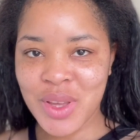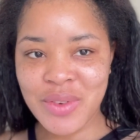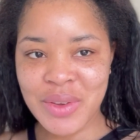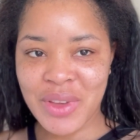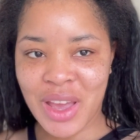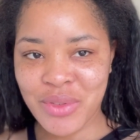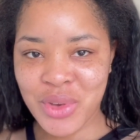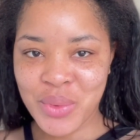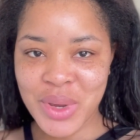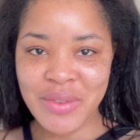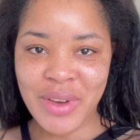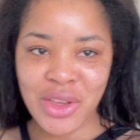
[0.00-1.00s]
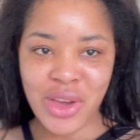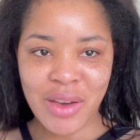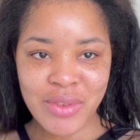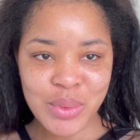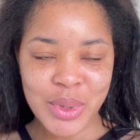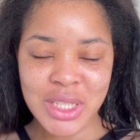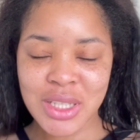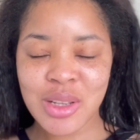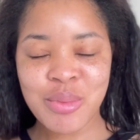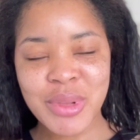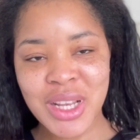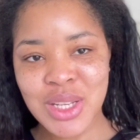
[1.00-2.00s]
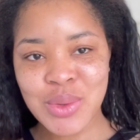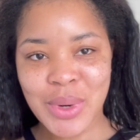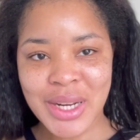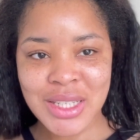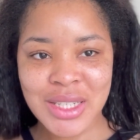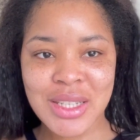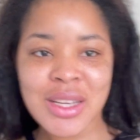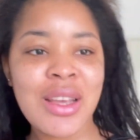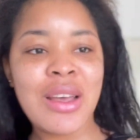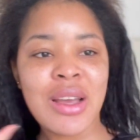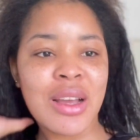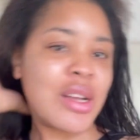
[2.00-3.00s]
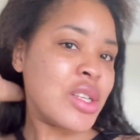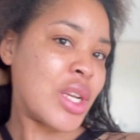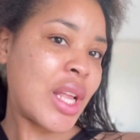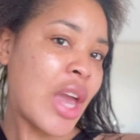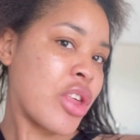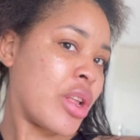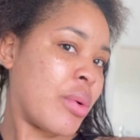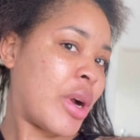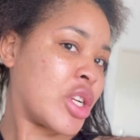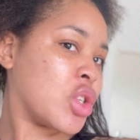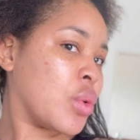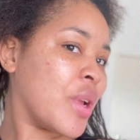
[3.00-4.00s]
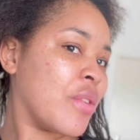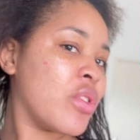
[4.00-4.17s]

If you have your weave and you haven't washed it, please wash it, because you can actually wash your weave.